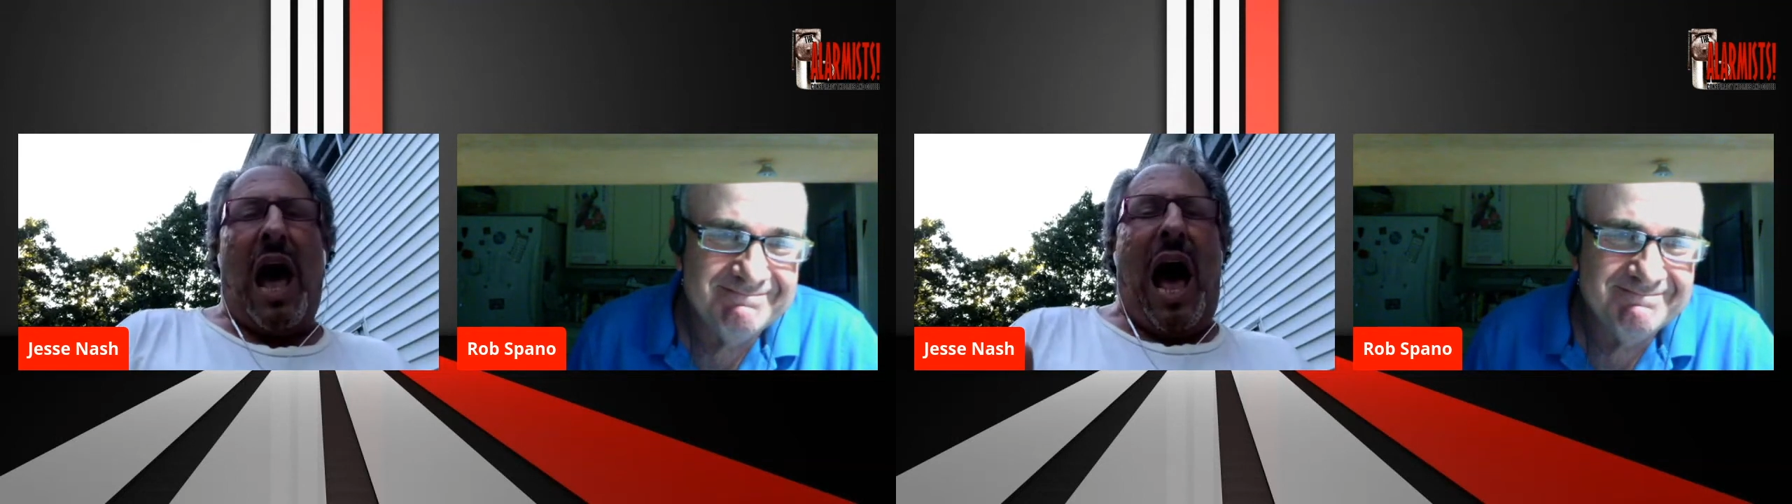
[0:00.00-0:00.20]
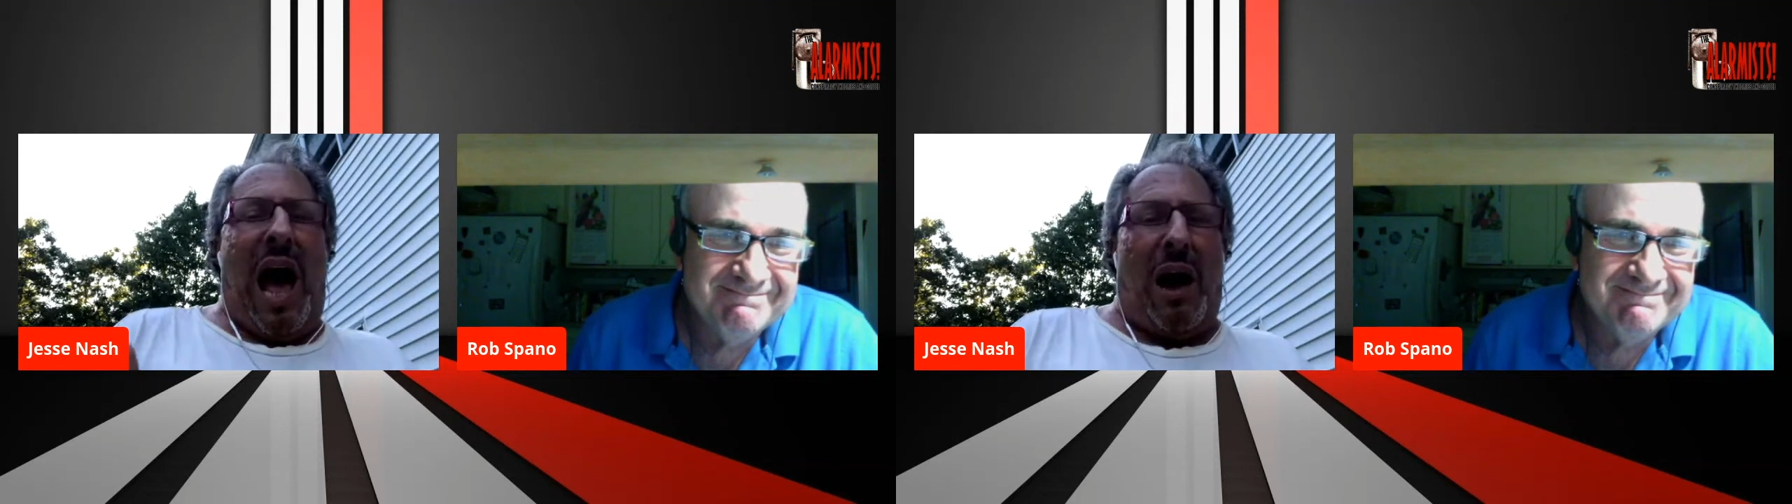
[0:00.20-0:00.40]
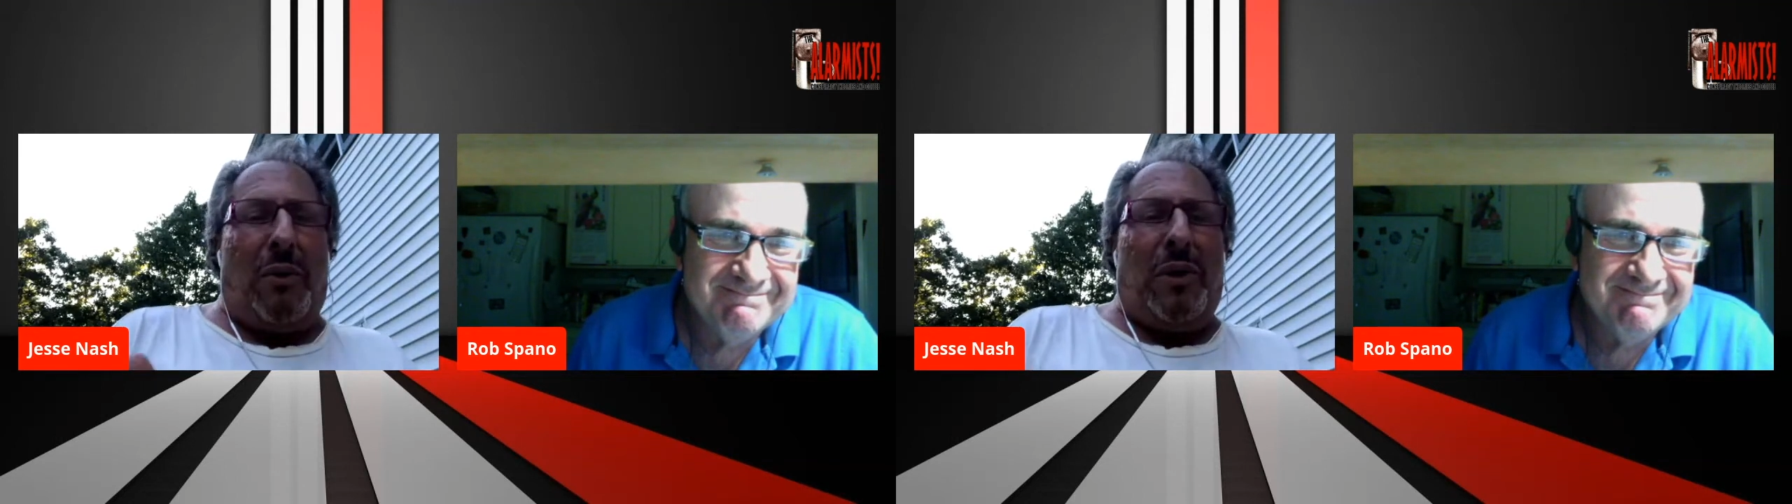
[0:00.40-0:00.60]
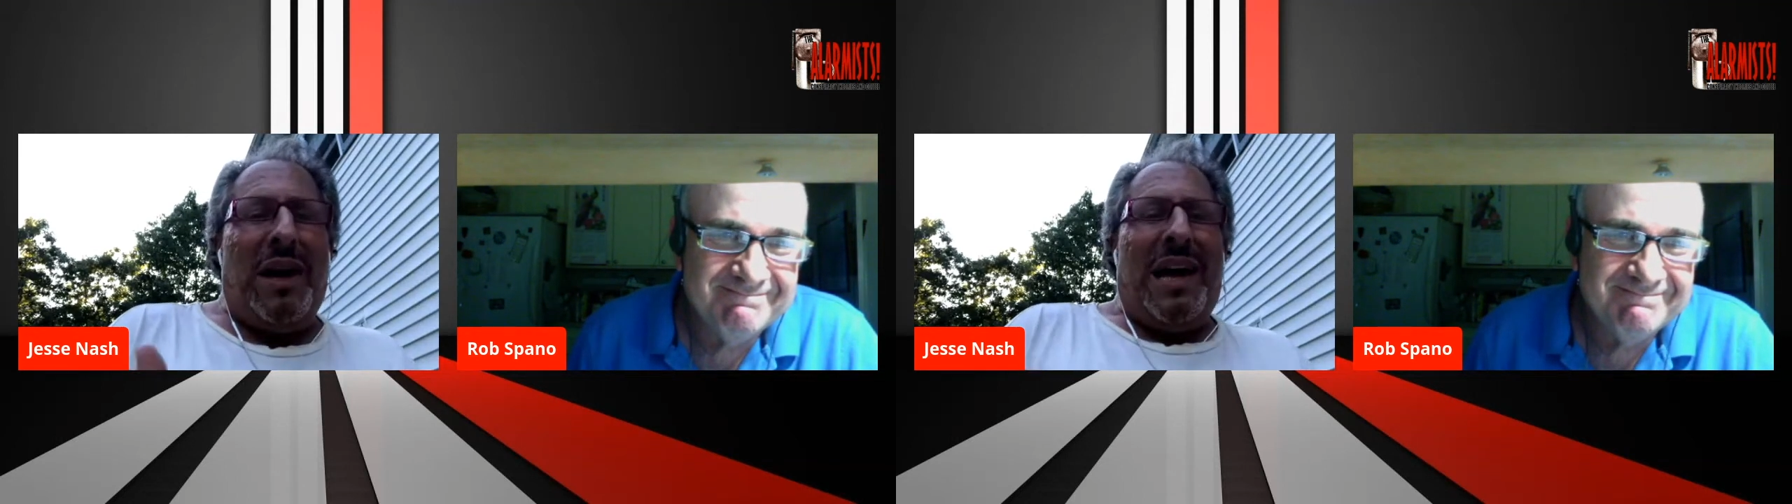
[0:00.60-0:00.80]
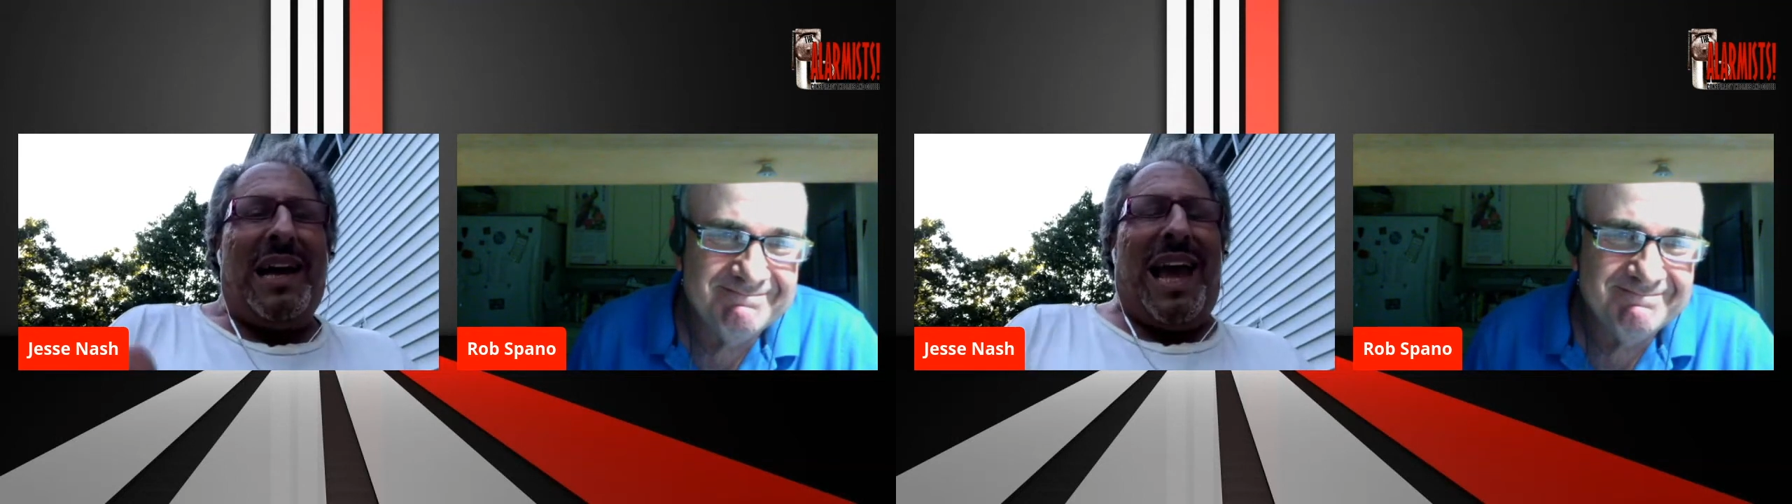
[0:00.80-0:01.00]
How
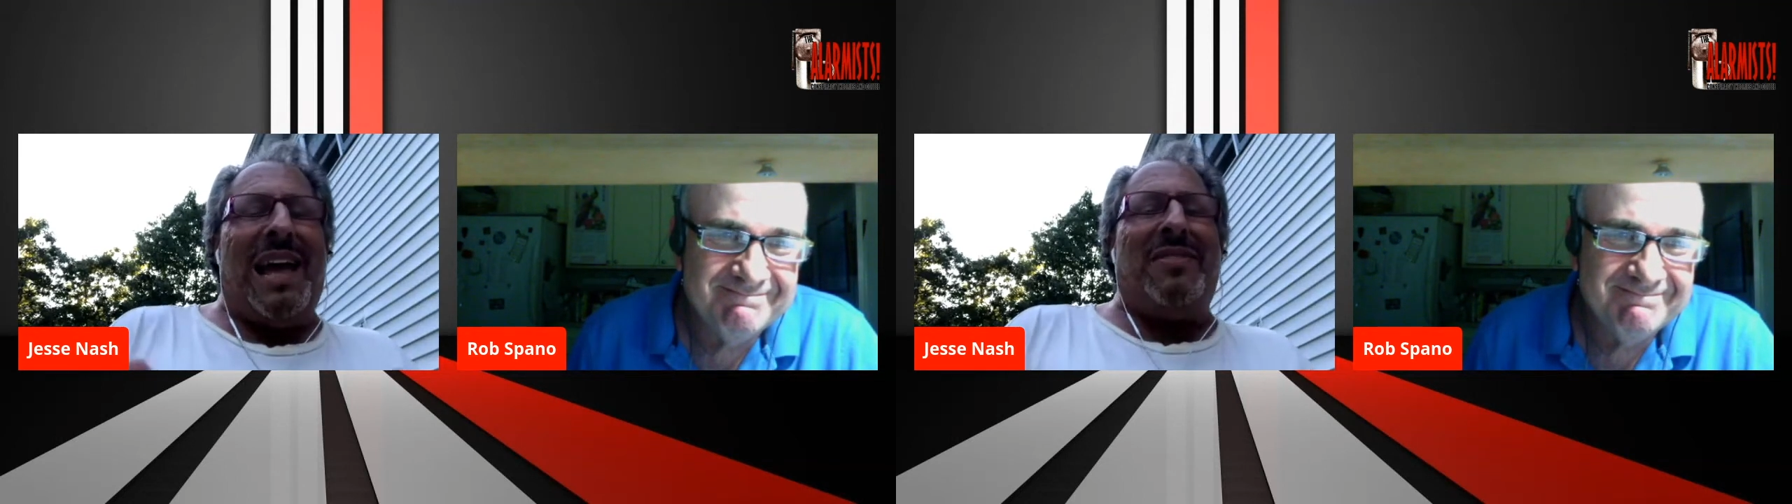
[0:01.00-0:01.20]
can